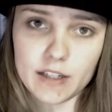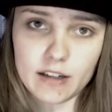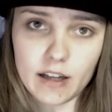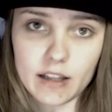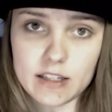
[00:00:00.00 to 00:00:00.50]
I
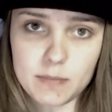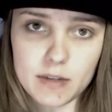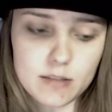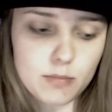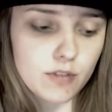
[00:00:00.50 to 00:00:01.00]
like
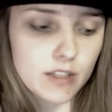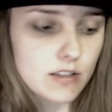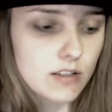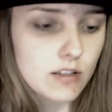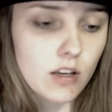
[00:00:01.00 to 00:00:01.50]
space movies.
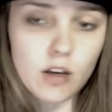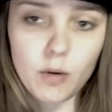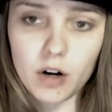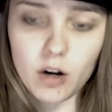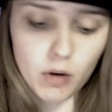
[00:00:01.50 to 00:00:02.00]
We're
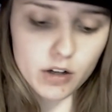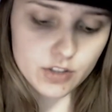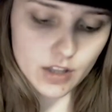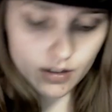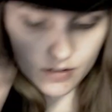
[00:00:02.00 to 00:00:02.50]
gonna watch
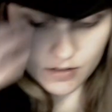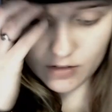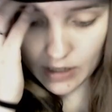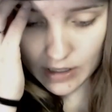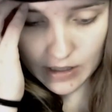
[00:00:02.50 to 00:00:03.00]
that.
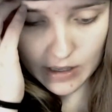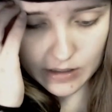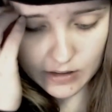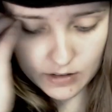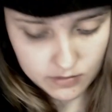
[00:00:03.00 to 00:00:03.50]
And
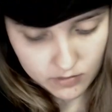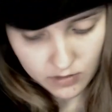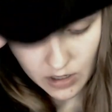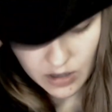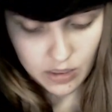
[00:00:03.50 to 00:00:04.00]
then
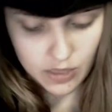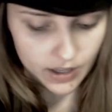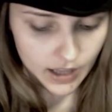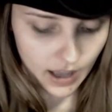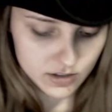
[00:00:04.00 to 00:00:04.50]
The
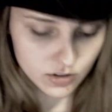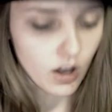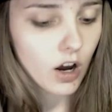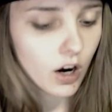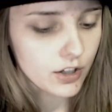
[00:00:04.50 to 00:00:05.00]
Castle.
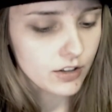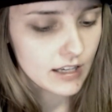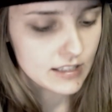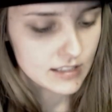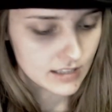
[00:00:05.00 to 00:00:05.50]
Are you
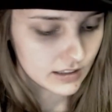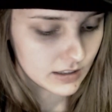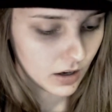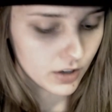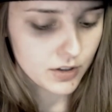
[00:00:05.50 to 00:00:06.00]
guys telling, are
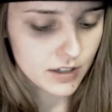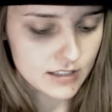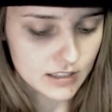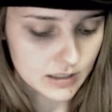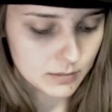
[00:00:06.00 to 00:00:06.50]
you guys
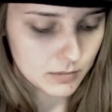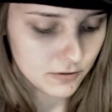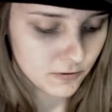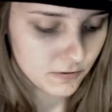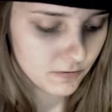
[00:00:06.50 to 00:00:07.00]
sending me
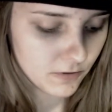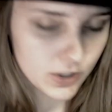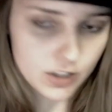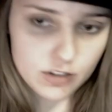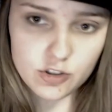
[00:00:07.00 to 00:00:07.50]

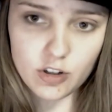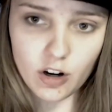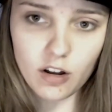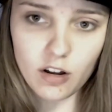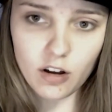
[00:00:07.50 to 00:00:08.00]
footage?
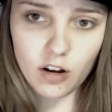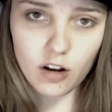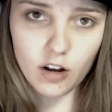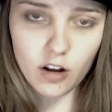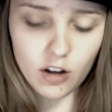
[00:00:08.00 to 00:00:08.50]

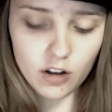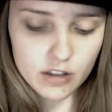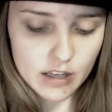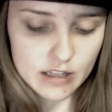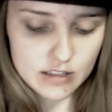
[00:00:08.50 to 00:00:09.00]

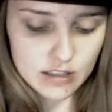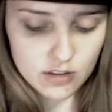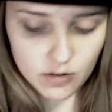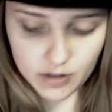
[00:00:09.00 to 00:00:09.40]
Is this okay?